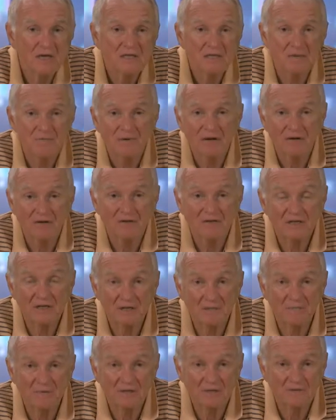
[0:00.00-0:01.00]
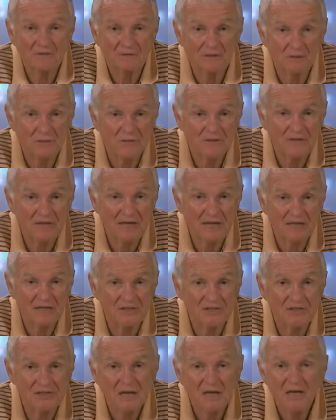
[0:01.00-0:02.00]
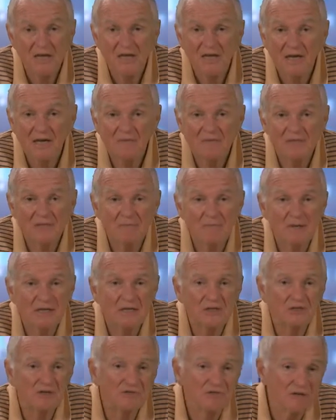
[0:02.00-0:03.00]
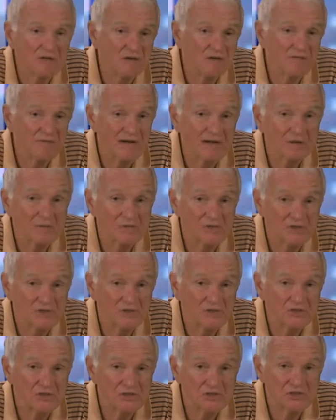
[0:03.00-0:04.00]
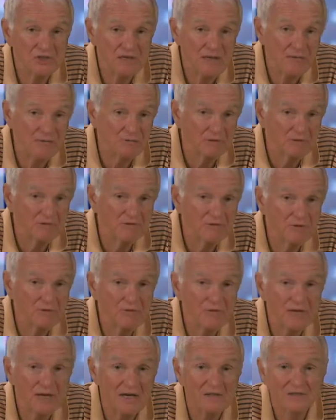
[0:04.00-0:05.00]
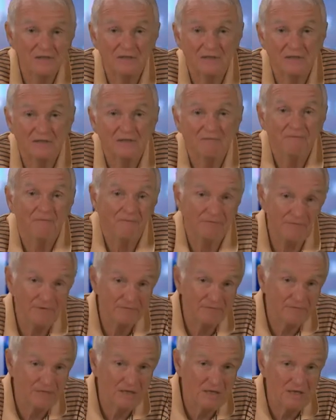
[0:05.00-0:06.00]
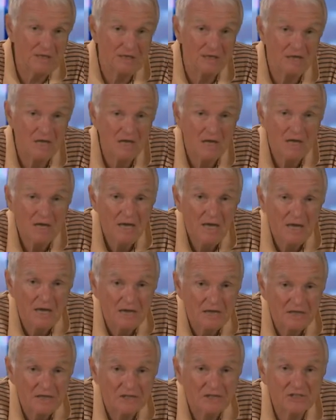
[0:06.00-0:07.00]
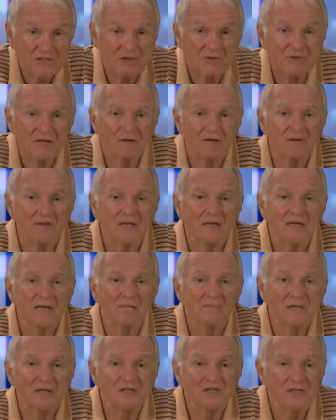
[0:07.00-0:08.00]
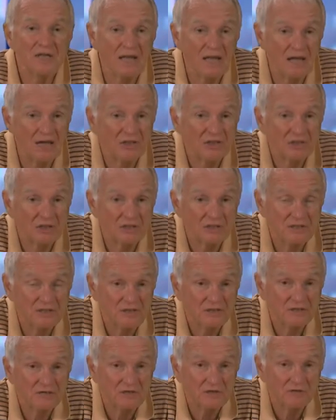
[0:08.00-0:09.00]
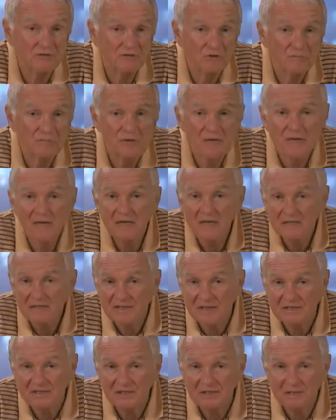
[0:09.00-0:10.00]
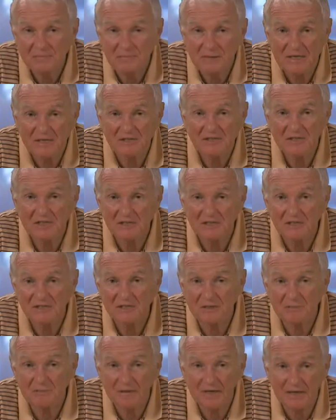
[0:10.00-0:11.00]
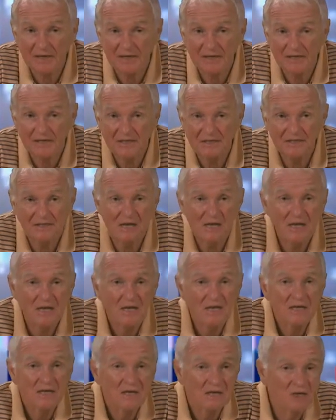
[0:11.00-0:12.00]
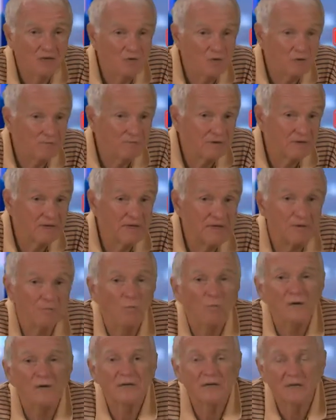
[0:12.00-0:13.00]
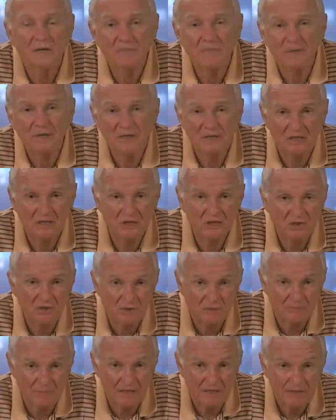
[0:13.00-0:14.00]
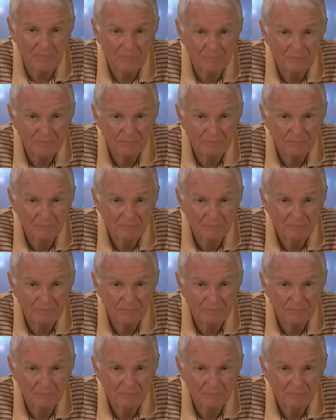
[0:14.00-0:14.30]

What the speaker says: The parent company of Louis Getz, Erics made a trio of acquisitions in April of 2015, adding South Carolina-based Action Industrial Group, Texas-based Seals and Packings Incorporated, and one company in Germany.